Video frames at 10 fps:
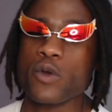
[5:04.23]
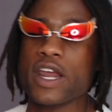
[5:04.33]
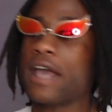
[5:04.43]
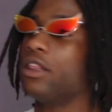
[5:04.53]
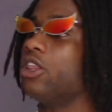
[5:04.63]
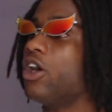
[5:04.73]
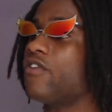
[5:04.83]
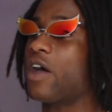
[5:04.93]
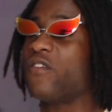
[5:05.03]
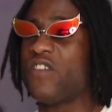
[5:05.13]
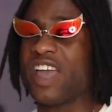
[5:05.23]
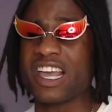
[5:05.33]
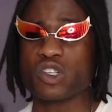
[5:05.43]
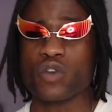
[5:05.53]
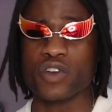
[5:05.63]
and I love how Fang
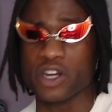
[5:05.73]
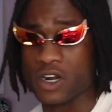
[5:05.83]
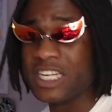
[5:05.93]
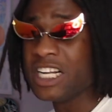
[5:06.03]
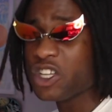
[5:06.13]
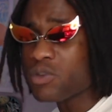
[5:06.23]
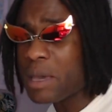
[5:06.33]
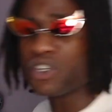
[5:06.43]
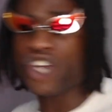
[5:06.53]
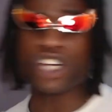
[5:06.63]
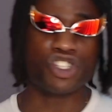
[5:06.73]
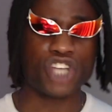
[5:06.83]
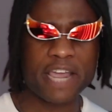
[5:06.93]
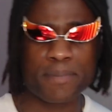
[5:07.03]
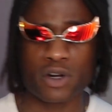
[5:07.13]
is over here. You made me change
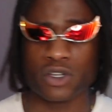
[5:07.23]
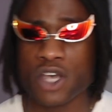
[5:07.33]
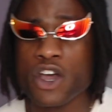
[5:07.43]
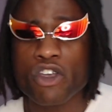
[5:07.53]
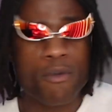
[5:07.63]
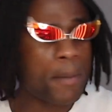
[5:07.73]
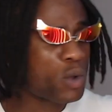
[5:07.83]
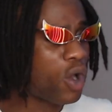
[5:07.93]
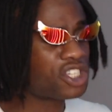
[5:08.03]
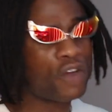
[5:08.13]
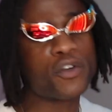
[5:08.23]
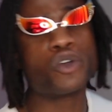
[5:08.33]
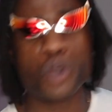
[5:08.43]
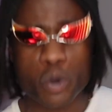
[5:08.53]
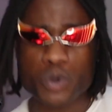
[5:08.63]
diapers. You made me watch out for
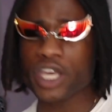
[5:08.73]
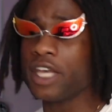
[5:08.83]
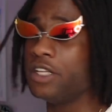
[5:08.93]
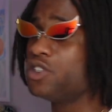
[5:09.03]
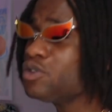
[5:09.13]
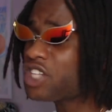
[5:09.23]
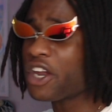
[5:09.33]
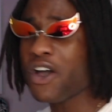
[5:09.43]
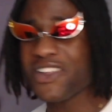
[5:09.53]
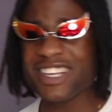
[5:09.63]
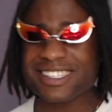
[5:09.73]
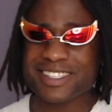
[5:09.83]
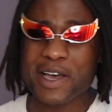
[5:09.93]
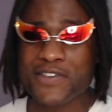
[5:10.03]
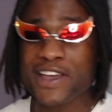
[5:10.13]
2 kids. You said all this
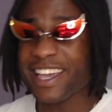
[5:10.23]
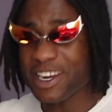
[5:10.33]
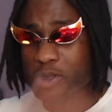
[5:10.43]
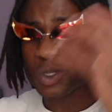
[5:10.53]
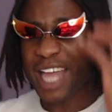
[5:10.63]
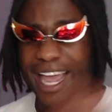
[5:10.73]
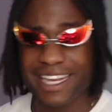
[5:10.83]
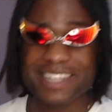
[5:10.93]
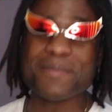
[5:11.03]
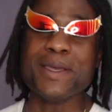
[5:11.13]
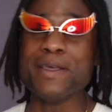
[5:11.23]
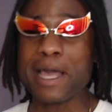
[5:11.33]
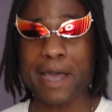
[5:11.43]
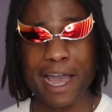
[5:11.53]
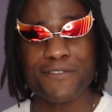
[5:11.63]
stuff, and you lied to me.
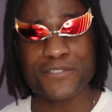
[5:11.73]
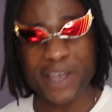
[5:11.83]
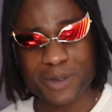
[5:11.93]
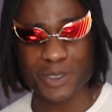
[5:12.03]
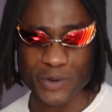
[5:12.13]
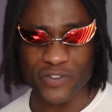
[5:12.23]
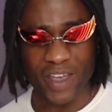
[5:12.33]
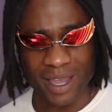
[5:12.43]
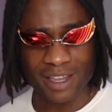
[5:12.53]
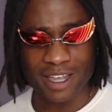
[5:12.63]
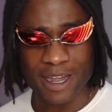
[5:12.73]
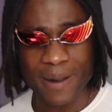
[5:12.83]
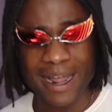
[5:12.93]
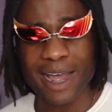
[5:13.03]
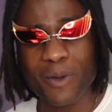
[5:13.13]
Like, I felt you, Fang.
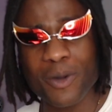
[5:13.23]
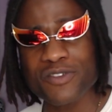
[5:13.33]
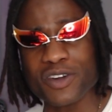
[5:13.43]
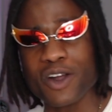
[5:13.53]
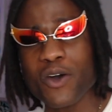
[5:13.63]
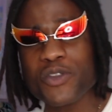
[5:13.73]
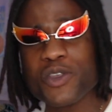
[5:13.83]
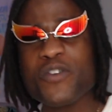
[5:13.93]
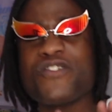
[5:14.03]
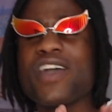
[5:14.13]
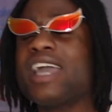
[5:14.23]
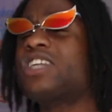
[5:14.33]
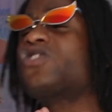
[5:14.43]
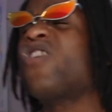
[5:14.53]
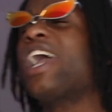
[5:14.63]
However, although Fang
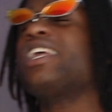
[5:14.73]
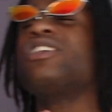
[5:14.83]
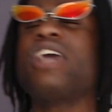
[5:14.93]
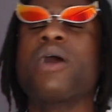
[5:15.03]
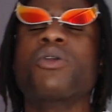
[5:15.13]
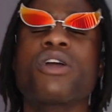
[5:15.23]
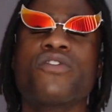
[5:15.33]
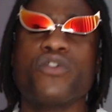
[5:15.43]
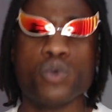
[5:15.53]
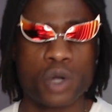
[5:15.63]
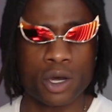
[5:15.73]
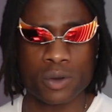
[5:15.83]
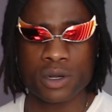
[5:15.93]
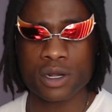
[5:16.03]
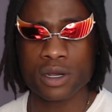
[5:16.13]
is fighting down on
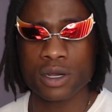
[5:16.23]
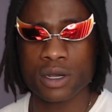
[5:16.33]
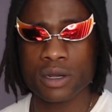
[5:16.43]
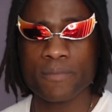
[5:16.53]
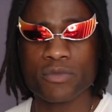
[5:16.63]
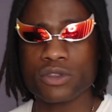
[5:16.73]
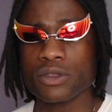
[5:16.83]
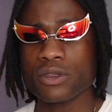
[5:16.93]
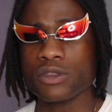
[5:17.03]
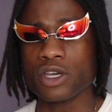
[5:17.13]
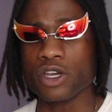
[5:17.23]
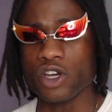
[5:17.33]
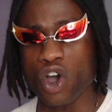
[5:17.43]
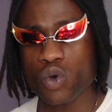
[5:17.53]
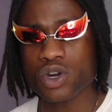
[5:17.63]
Fuko, the
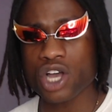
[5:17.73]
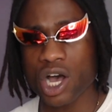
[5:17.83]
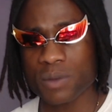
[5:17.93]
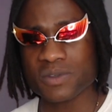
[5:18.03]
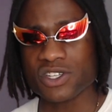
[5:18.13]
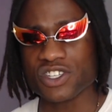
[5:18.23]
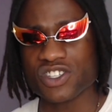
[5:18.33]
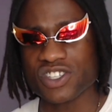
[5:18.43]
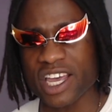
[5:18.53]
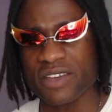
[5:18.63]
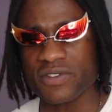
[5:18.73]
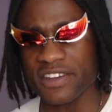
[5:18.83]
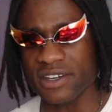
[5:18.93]
GOAT comes to save the